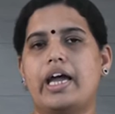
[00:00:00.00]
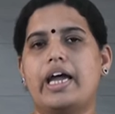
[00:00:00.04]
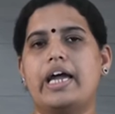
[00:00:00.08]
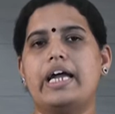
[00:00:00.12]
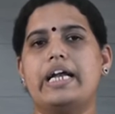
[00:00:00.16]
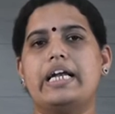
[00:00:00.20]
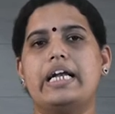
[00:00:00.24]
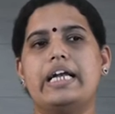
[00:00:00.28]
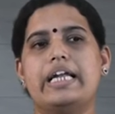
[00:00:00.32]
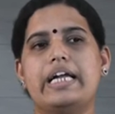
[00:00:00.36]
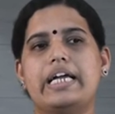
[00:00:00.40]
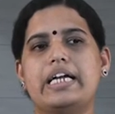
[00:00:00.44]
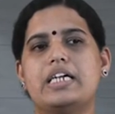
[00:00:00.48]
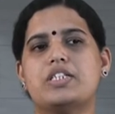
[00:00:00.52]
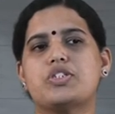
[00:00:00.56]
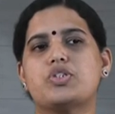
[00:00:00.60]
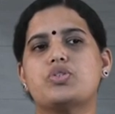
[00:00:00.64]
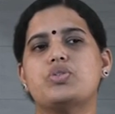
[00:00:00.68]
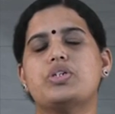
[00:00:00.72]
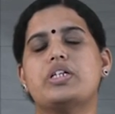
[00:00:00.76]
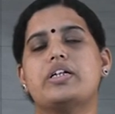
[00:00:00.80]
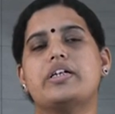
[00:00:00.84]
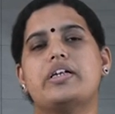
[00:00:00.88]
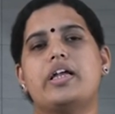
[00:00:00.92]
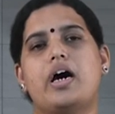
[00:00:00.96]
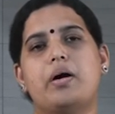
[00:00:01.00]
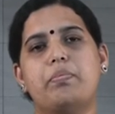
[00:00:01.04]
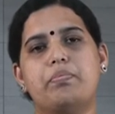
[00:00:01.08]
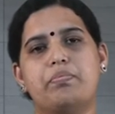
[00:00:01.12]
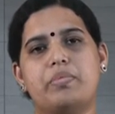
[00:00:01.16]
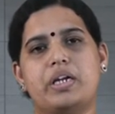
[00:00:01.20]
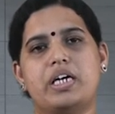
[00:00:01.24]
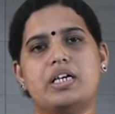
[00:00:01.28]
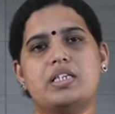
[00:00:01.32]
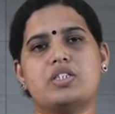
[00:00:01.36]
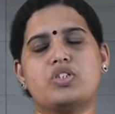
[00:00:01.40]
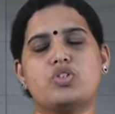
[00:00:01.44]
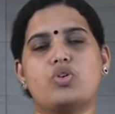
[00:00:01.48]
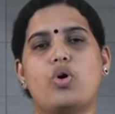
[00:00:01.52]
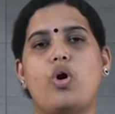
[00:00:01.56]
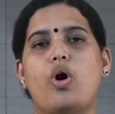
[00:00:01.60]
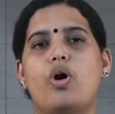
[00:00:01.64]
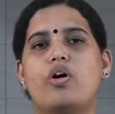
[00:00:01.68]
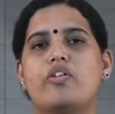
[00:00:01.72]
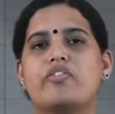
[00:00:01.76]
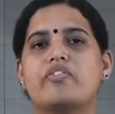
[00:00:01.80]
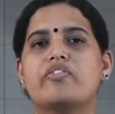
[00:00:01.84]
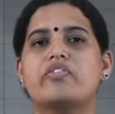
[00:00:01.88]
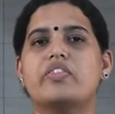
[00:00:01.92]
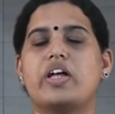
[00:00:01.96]
it leads to the numbness
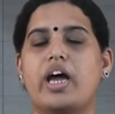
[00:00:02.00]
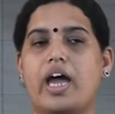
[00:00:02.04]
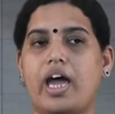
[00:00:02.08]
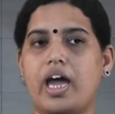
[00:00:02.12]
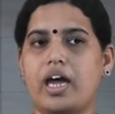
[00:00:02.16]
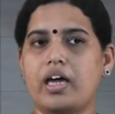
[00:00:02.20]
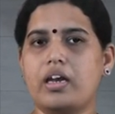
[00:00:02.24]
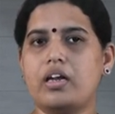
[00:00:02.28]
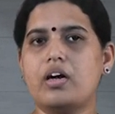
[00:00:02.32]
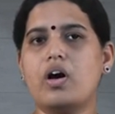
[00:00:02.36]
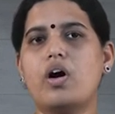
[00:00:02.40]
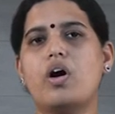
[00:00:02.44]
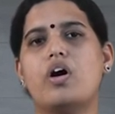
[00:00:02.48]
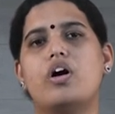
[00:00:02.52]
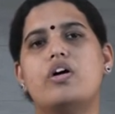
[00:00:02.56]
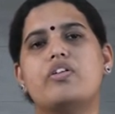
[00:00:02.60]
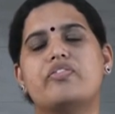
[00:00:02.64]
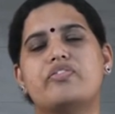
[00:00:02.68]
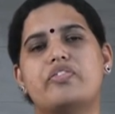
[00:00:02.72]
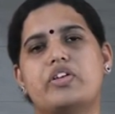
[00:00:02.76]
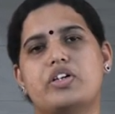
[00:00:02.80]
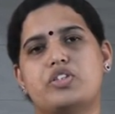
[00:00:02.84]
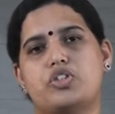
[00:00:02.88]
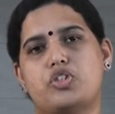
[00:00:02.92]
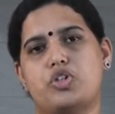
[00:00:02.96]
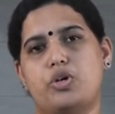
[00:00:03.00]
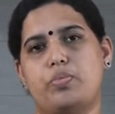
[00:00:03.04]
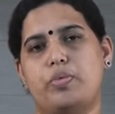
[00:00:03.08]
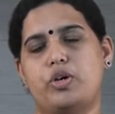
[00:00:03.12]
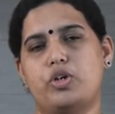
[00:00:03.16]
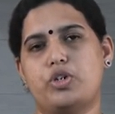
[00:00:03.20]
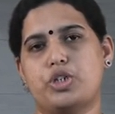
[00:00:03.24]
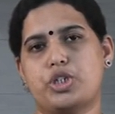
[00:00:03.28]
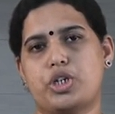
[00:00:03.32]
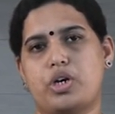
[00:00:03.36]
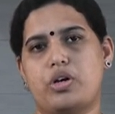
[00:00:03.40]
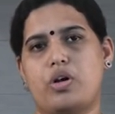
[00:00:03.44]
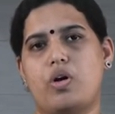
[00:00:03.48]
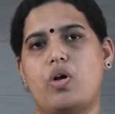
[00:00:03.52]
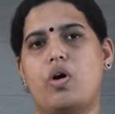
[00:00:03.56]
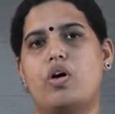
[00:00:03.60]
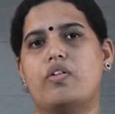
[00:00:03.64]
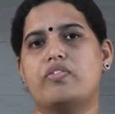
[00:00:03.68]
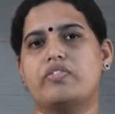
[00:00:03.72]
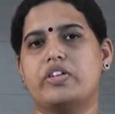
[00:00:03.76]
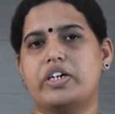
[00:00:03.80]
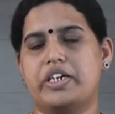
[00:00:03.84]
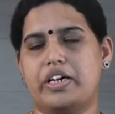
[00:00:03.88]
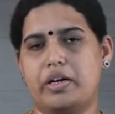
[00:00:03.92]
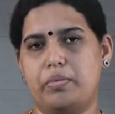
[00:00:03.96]
of the area of distribution
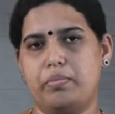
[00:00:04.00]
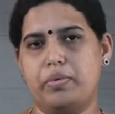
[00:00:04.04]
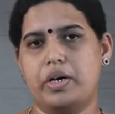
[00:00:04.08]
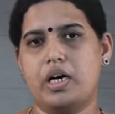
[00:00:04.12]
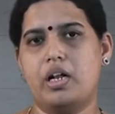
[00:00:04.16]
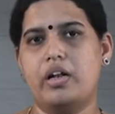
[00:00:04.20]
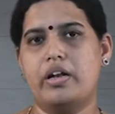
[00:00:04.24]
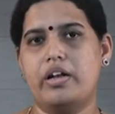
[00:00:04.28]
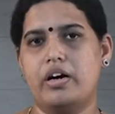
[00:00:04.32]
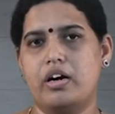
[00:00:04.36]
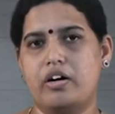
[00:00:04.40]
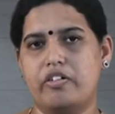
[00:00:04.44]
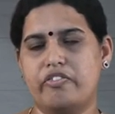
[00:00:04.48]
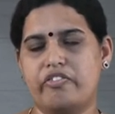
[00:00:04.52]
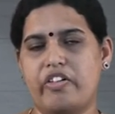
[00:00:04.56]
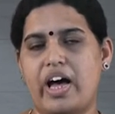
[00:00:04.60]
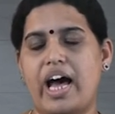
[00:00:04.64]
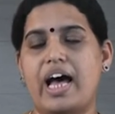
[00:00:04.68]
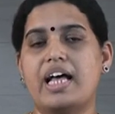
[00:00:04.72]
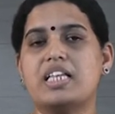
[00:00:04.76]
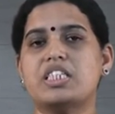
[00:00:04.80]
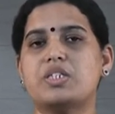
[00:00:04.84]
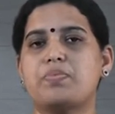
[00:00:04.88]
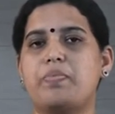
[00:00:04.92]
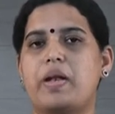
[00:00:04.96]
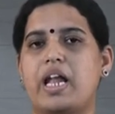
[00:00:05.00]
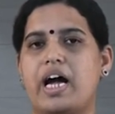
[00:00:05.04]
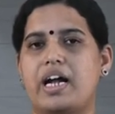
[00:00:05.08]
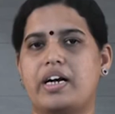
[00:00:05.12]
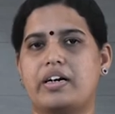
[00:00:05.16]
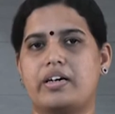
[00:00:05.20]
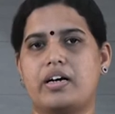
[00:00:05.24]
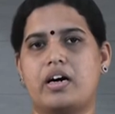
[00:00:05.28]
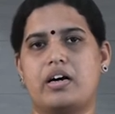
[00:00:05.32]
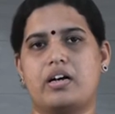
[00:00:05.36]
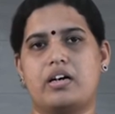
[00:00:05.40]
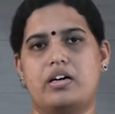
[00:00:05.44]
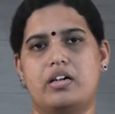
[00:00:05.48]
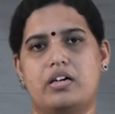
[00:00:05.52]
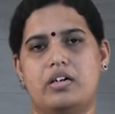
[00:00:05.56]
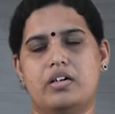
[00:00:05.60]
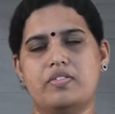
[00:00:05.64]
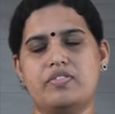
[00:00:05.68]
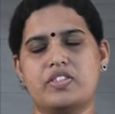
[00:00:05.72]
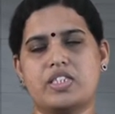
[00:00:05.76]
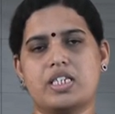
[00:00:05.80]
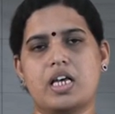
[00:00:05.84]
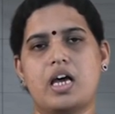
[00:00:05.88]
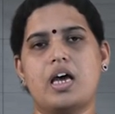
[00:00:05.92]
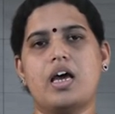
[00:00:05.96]
of the tibial nerve as plantar
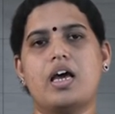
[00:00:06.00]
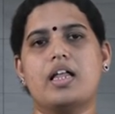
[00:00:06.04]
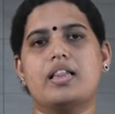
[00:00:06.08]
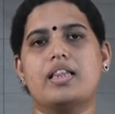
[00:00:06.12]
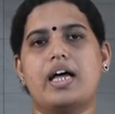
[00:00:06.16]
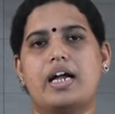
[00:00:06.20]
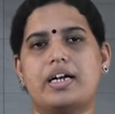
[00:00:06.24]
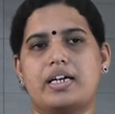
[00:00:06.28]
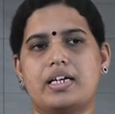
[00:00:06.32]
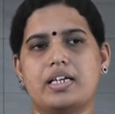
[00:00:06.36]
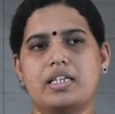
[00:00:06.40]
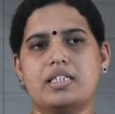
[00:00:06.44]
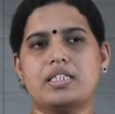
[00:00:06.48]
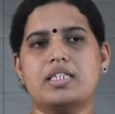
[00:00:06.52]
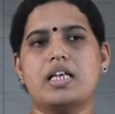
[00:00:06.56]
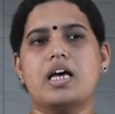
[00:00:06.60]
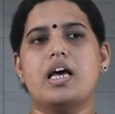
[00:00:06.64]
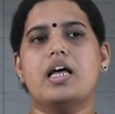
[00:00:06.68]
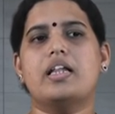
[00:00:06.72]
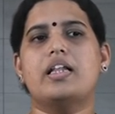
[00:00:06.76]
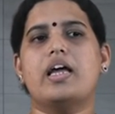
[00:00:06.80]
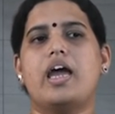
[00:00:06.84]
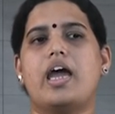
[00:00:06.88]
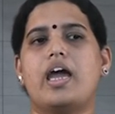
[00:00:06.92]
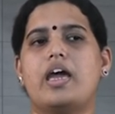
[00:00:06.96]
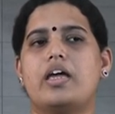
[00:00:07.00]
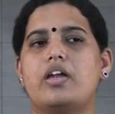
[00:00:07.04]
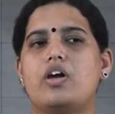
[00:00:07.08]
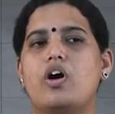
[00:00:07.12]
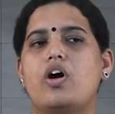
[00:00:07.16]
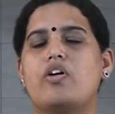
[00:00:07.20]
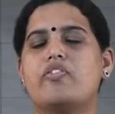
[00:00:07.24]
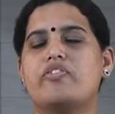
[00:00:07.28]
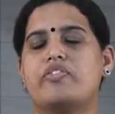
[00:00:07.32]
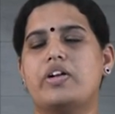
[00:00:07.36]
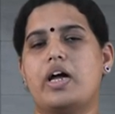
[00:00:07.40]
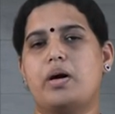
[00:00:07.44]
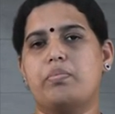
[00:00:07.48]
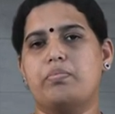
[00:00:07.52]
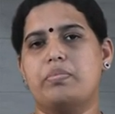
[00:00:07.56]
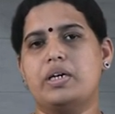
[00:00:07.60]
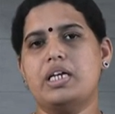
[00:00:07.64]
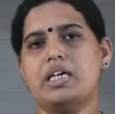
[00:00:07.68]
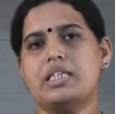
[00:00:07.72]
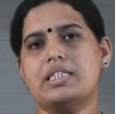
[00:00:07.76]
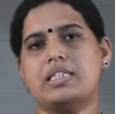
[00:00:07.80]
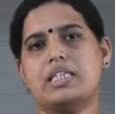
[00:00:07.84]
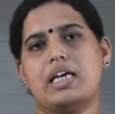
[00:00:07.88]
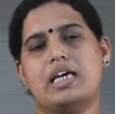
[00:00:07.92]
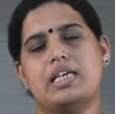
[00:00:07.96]
nerves. That is, the area of
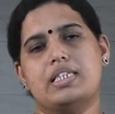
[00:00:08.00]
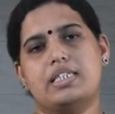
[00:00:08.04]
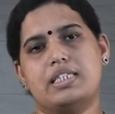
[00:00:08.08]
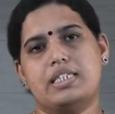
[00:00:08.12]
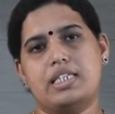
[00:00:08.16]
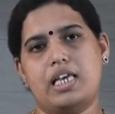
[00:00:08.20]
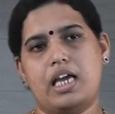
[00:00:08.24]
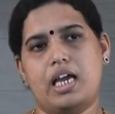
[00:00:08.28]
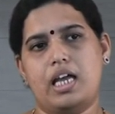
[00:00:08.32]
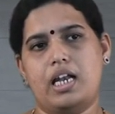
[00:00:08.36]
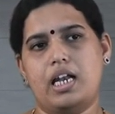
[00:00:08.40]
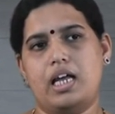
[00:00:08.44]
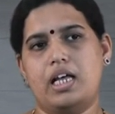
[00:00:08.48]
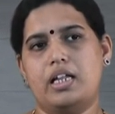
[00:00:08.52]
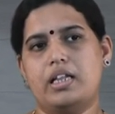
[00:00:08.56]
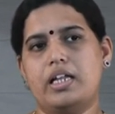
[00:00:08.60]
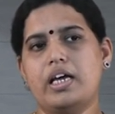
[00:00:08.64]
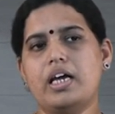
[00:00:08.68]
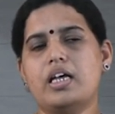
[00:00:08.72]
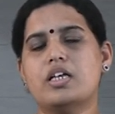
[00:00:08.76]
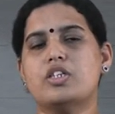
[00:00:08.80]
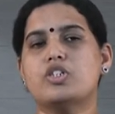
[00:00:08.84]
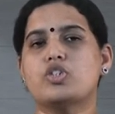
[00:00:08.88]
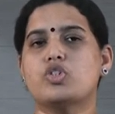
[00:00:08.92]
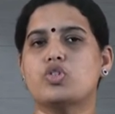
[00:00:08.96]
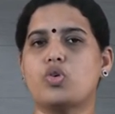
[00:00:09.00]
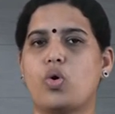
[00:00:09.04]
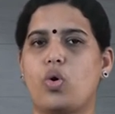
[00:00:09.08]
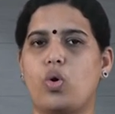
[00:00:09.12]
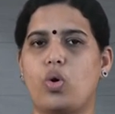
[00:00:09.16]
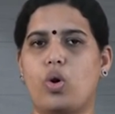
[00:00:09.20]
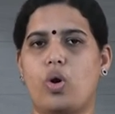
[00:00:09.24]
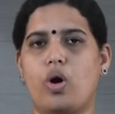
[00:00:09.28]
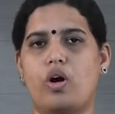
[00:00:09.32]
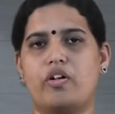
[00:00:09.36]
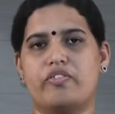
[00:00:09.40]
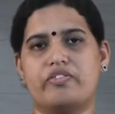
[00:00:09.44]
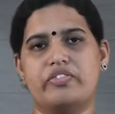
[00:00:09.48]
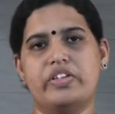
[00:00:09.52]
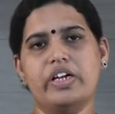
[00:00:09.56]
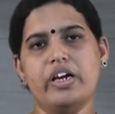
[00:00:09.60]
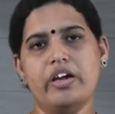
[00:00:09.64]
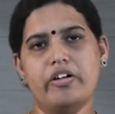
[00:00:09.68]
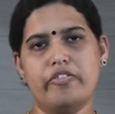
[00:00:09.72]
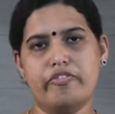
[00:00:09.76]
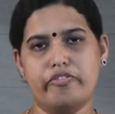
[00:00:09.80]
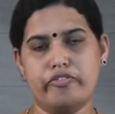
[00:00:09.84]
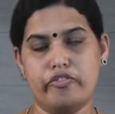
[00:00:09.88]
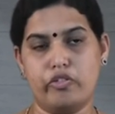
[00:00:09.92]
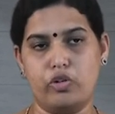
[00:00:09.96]
numbness is seen in the sole of the
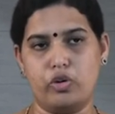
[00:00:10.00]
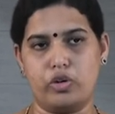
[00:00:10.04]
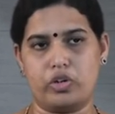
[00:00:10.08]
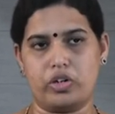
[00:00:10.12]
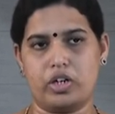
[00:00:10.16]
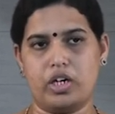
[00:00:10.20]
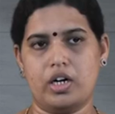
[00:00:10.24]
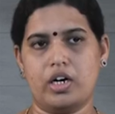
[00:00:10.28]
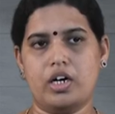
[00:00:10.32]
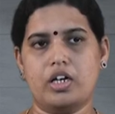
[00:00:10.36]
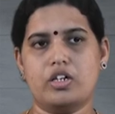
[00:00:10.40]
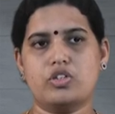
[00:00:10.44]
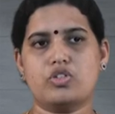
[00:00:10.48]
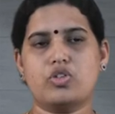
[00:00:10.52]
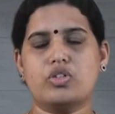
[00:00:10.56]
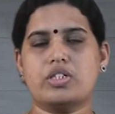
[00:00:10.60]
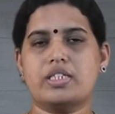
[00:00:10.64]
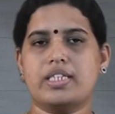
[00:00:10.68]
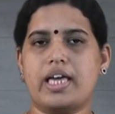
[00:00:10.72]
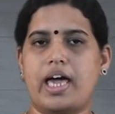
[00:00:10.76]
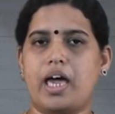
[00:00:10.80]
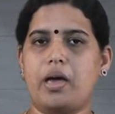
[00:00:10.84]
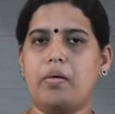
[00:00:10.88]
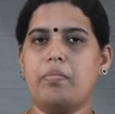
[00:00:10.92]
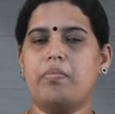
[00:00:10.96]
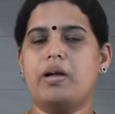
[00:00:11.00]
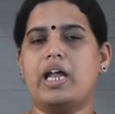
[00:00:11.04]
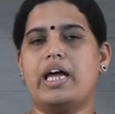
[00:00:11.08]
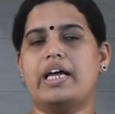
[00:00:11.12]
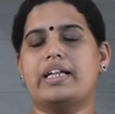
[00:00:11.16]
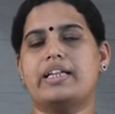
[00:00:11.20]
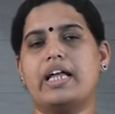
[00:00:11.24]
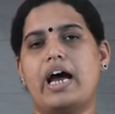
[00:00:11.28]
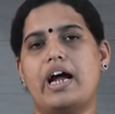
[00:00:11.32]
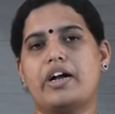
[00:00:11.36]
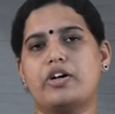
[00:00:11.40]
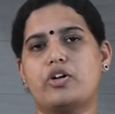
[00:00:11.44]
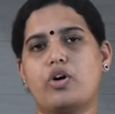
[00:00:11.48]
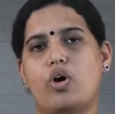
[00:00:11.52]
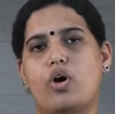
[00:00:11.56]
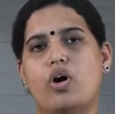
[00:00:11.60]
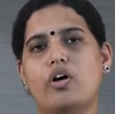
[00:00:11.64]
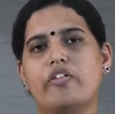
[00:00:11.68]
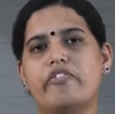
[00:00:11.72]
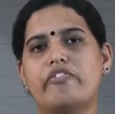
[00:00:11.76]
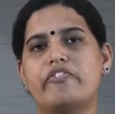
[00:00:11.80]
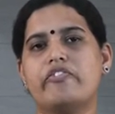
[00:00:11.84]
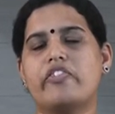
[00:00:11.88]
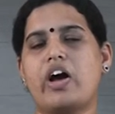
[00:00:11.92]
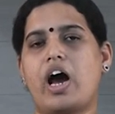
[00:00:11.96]
foot. So same like that
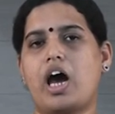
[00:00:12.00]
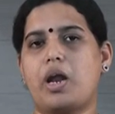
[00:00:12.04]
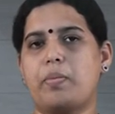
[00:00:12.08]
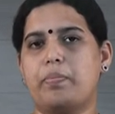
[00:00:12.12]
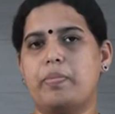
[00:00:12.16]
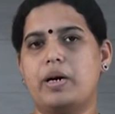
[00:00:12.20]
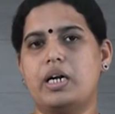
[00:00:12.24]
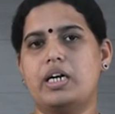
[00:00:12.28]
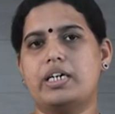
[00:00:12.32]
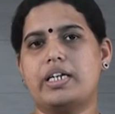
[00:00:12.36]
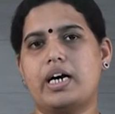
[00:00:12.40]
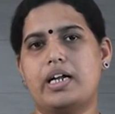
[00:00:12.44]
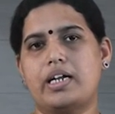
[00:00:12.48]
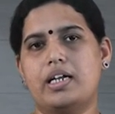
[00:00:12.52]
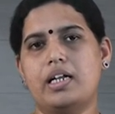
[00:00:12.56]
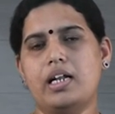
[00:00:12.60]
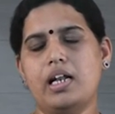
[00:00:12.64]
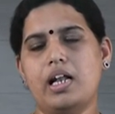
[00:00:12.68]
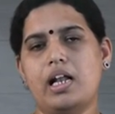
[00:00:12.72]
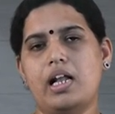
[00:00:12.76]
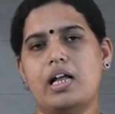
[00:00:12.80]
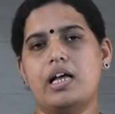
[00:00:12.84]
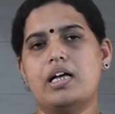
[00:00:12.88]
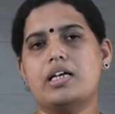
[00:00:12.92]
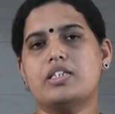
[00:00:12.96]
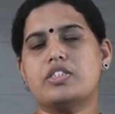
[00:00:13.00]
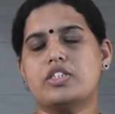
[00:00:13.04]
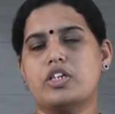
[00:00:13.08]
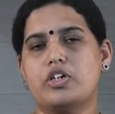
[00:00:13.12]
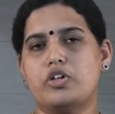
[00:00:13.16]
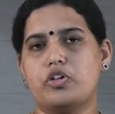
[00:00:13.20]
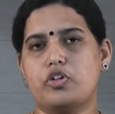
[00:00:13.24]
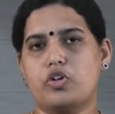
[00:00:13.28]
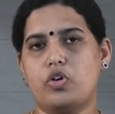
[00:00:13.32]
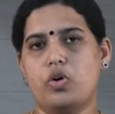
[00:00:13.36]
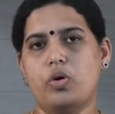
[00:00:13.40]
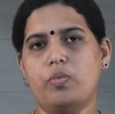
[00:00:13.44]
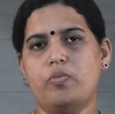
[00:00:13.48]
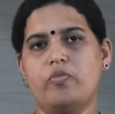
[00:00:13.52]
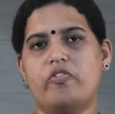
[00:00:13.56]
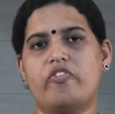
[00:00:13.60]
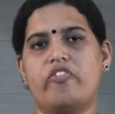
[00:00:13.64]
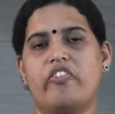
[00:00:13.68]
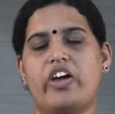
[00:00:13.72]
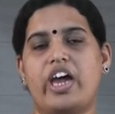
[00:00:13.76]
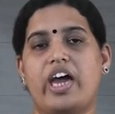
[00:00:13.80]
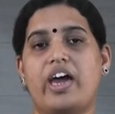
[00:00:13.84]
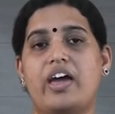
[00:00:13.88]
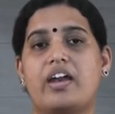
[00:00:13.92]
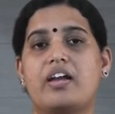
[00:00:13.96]
of carpal tunnel syndrome,
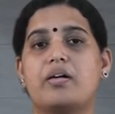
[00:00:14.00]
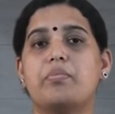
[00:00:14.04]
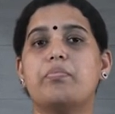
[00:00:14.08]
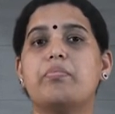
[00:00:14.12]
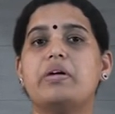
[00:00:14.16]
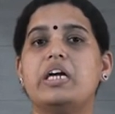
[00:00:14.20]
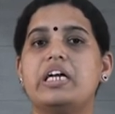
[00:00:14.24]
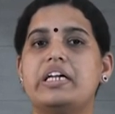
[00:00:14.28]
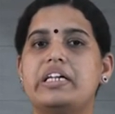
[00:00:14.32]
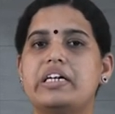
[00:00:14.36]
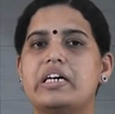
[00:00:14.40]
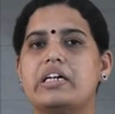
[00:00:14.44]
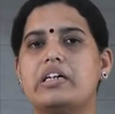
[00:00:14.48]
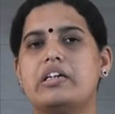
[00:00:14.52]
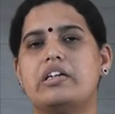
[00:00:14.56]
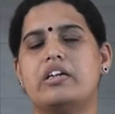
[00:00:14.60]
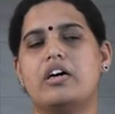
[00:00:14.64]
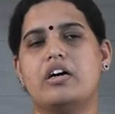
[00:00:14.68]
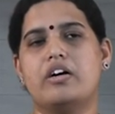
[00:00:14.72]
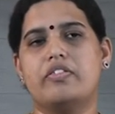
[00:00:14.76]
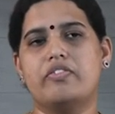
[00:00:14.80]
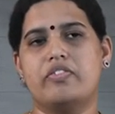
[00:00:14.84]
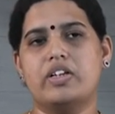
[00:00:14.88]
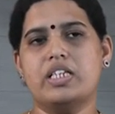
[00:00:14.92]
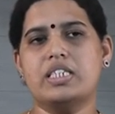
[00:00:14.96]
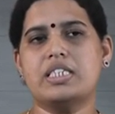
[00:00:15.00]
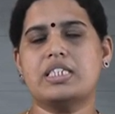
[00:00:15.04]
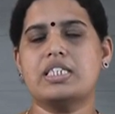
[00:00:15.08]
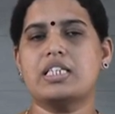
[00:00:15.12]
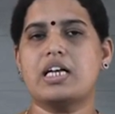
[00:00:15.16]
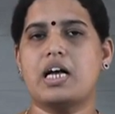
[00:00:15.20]
where median nerve is